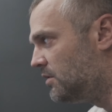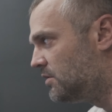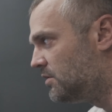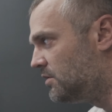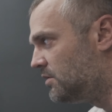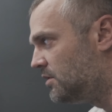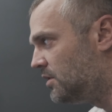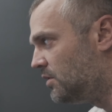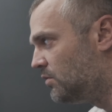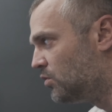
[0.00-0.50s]

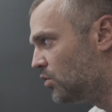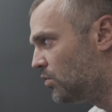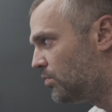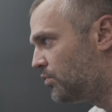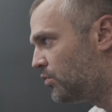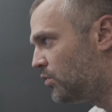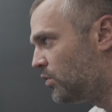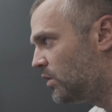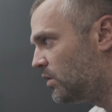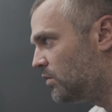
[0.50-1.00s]

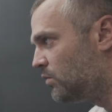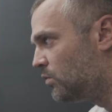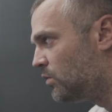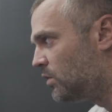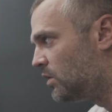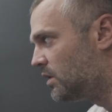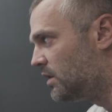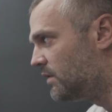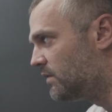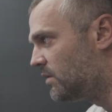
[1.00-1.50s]

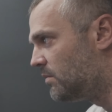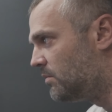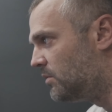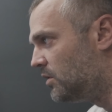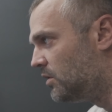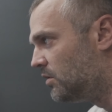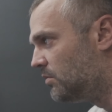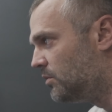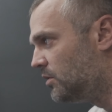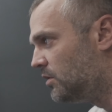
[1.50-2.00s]
0.1 of a
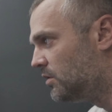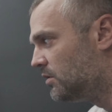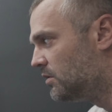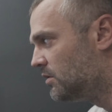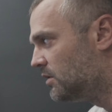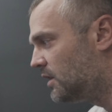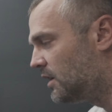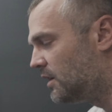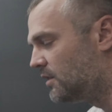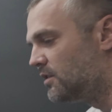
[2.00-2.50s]
millimeter.
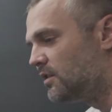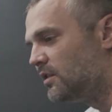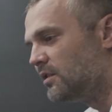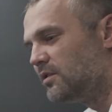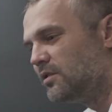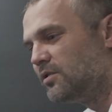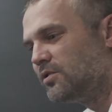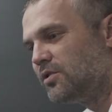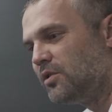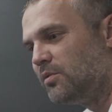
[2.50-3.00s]
I think
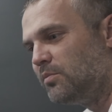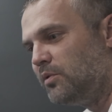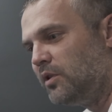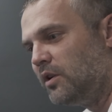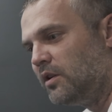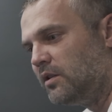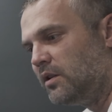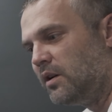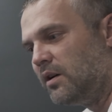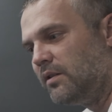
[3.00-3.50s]
this should be
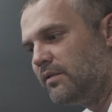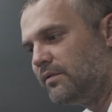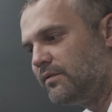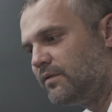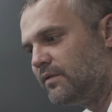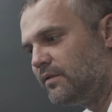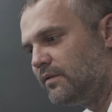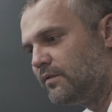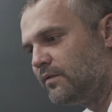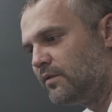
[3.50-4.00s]

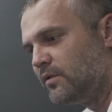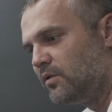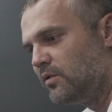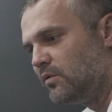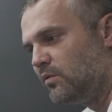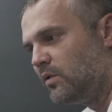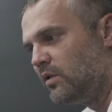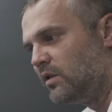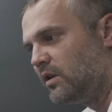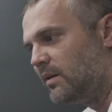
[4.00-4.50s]
enough for
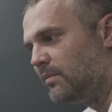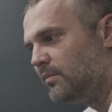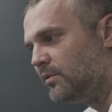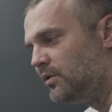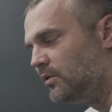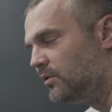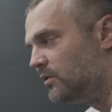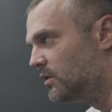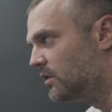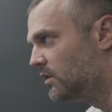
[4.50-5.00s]
what I'm
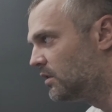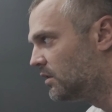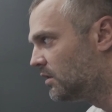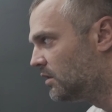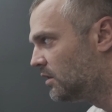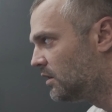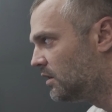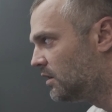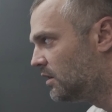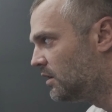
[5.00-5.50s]
doing.
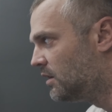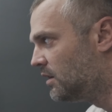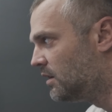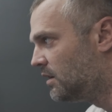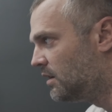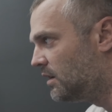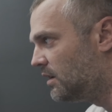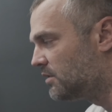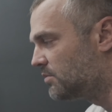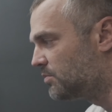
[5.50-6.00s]

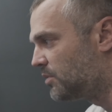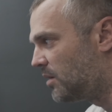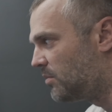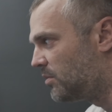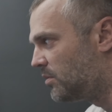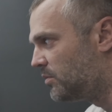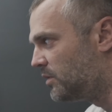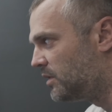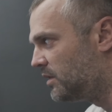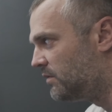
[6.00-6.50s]
It's
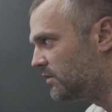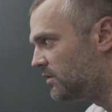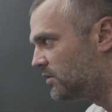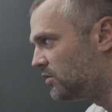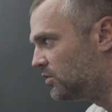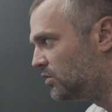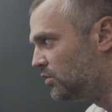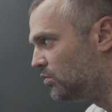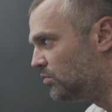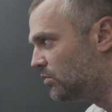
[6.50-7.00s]
probably even
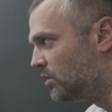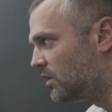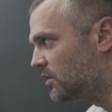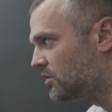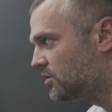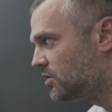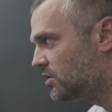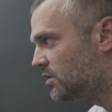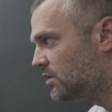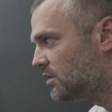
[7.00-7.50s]
too
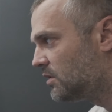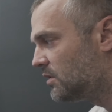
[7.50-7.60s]
much.